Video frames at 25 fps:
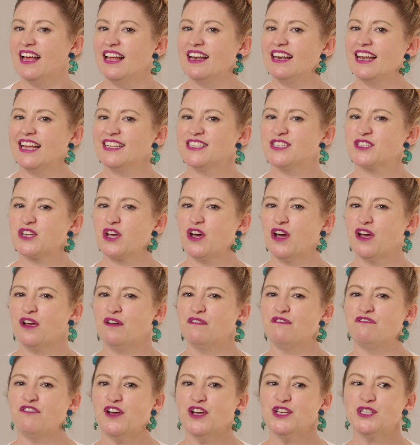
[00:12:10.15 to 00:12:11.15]
Let's go.
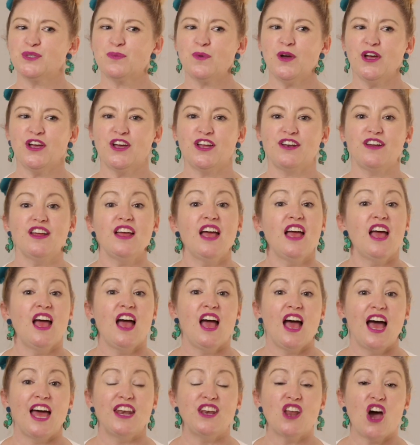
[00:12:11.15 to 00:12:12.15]
First word,
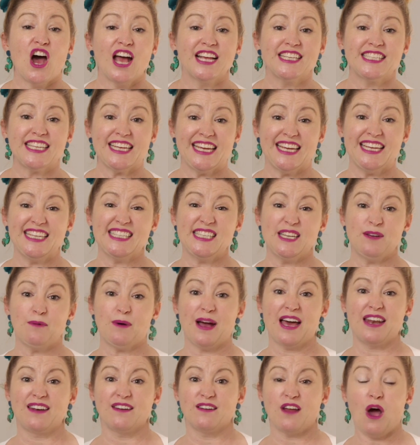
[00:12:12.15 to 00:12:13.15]
a nice easy
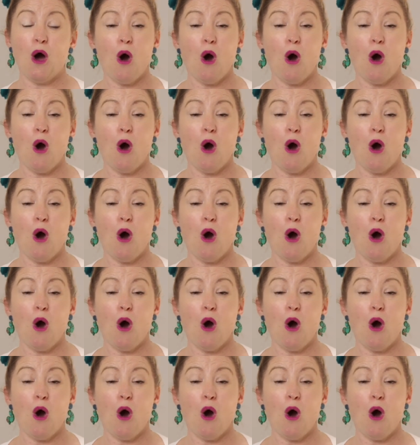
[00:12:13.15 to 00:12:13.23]
one.